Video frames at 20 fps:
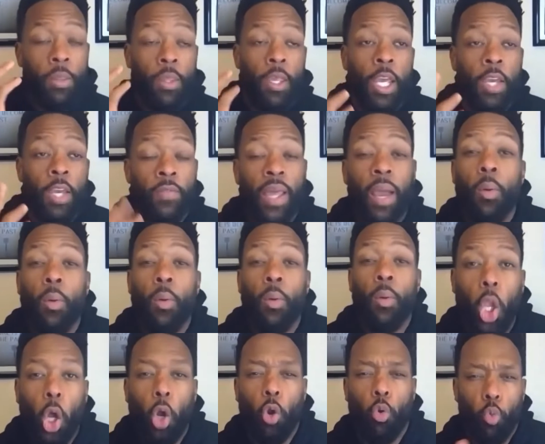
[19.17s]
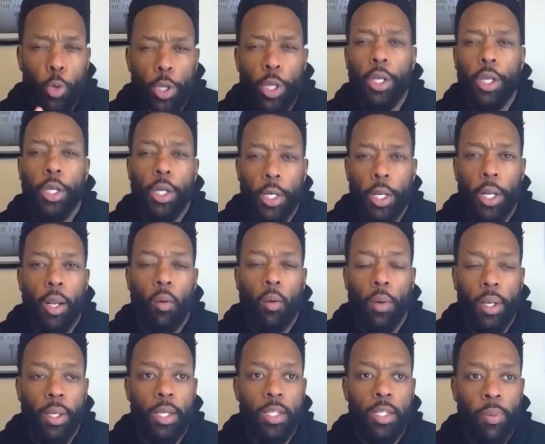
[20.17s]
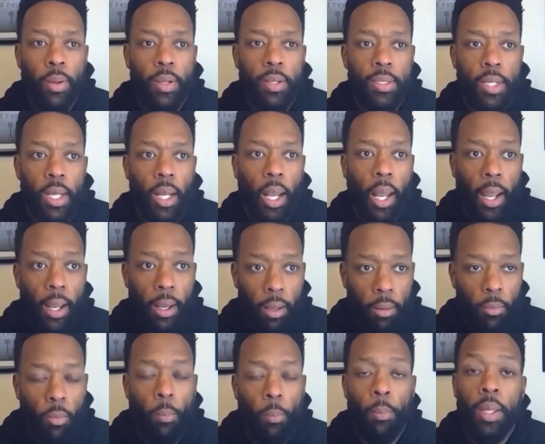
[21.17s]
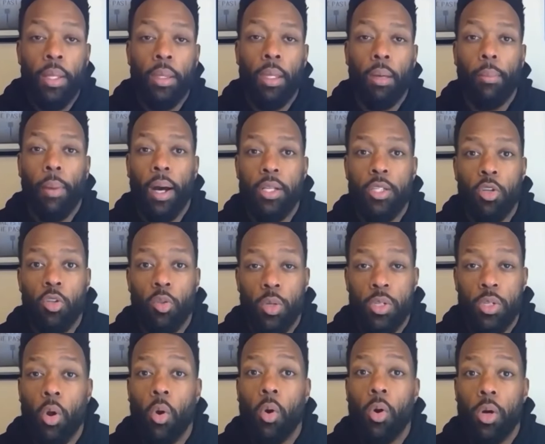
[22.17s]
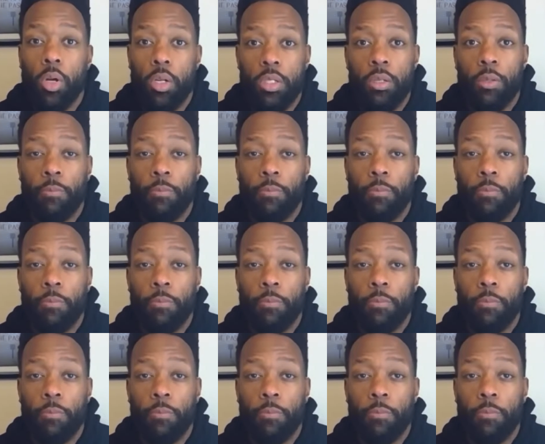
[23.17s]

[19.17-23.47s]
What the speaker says: If they were to look really good in the win against Penn State, like beat them by 2-3 scores,